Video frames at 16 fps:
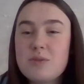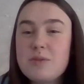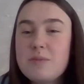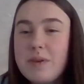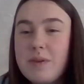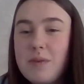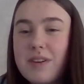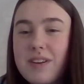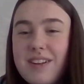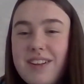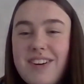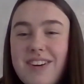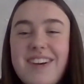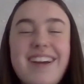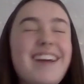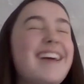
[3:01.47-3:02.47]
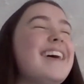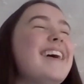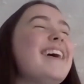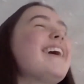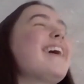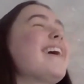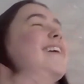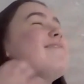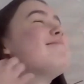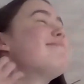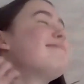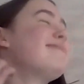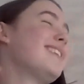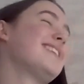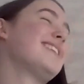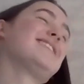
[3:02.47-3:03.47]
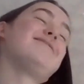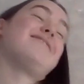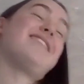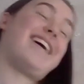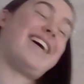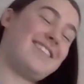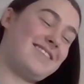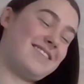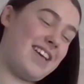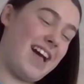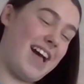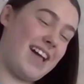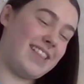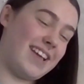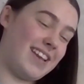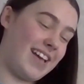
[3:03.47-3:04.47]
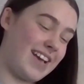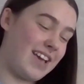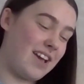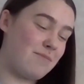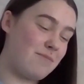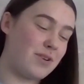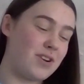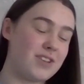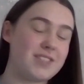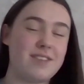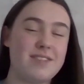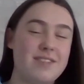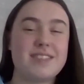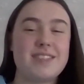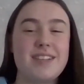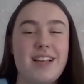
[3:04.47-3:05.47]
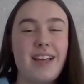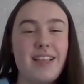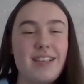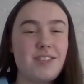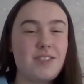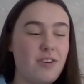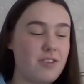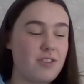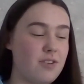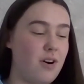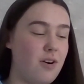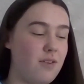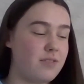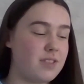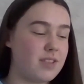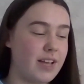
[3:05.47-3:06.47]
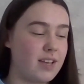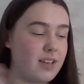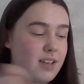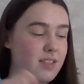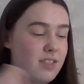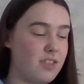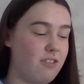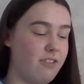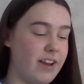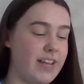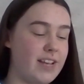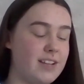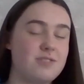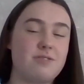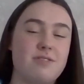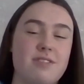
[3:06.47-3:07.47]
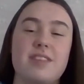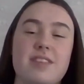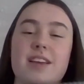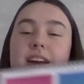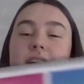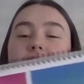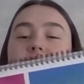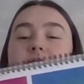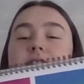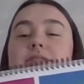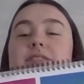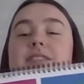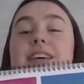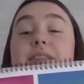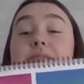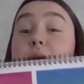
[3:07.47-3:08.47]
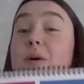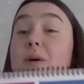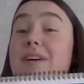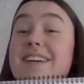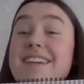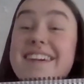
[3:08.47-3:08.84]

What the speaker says: would be 1 o'clock. So yeah, and then like because I started off with like the gradient sort of thing, I did more.